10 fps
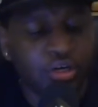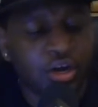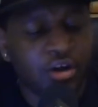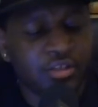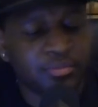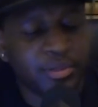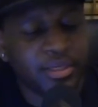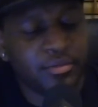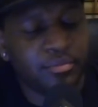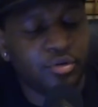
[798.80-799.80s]
cards,
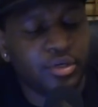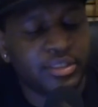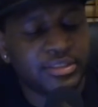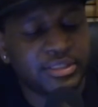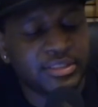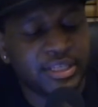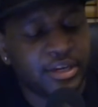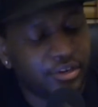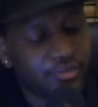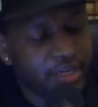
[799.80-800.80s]
being more consistent
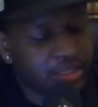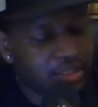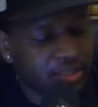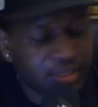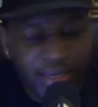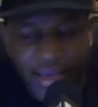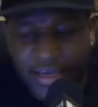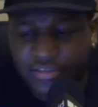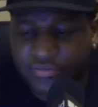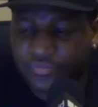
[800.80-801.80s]
and great
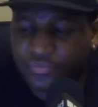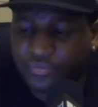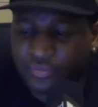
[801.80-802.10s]
as of